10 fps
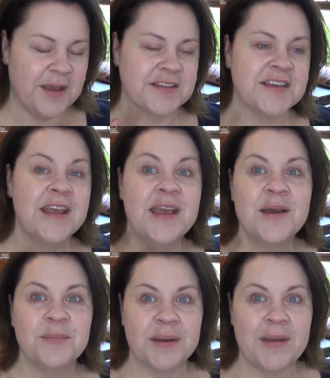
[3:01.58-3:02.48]
past,
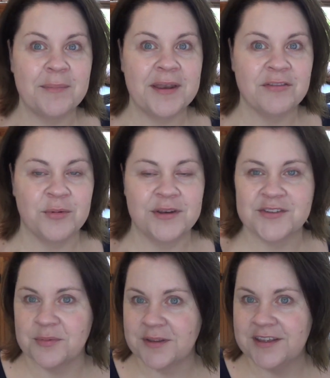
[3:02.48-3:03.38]
but I'm happy to have the windows
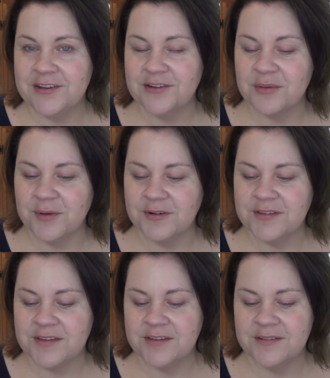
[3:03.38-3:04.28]
open. Can you hear the
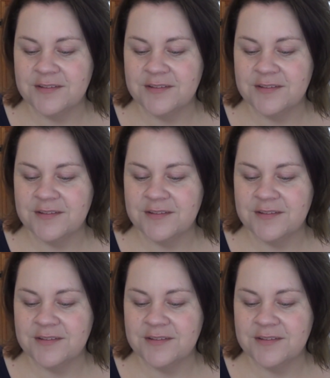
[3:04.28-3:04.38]
birds?